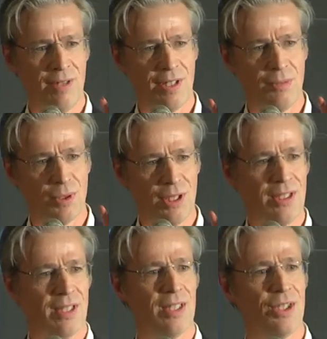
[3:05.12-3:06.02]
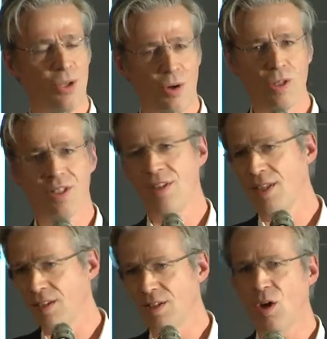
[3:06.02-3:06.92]
very precise talks, and
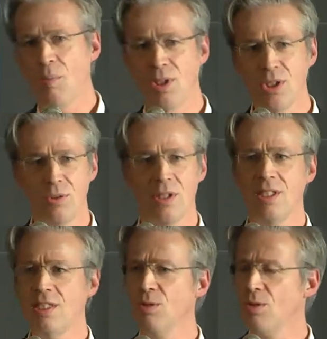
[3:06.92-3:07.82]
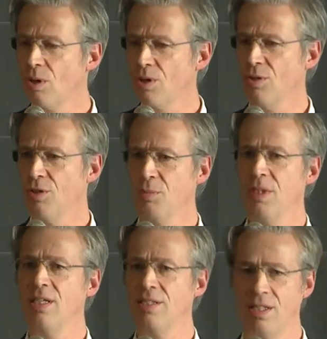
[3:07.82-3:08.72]
then the opportunity to talk to the
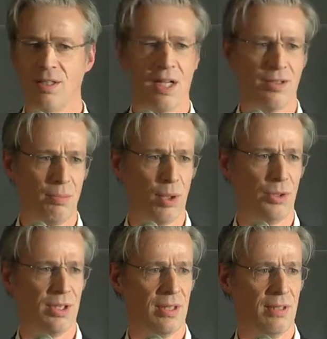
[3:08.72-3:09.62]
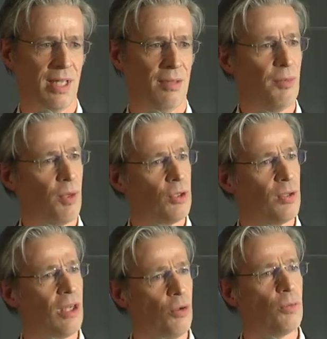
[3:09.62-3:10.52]
speakers in the, at the poster. And we want
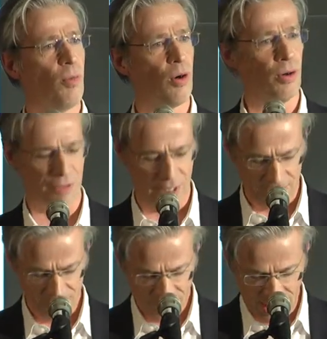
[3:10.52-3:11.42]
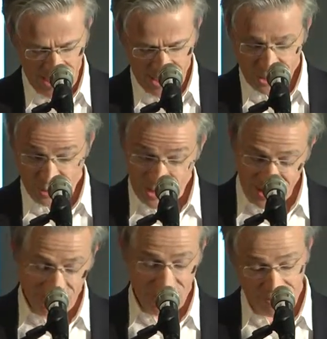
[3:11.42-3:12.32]
to include more of that. So
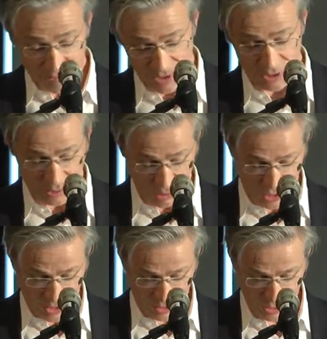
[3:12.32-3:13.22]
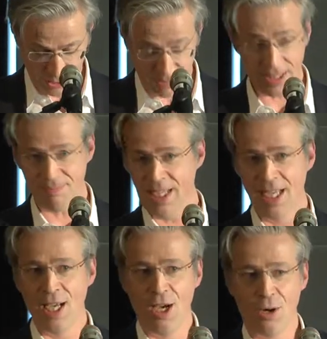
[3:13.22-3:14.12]
these are the, you know, challenges. But
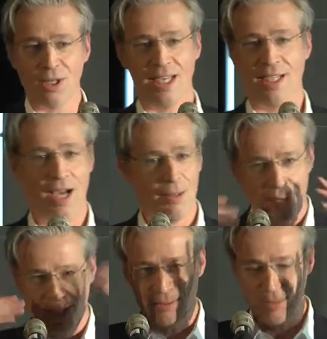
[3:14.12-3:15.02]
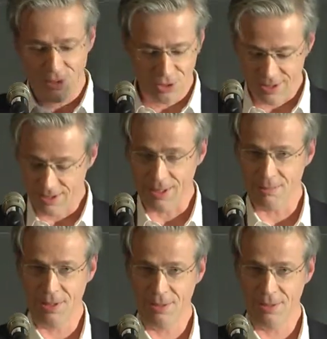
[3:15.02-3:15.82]
okay, I'm, as mentioned,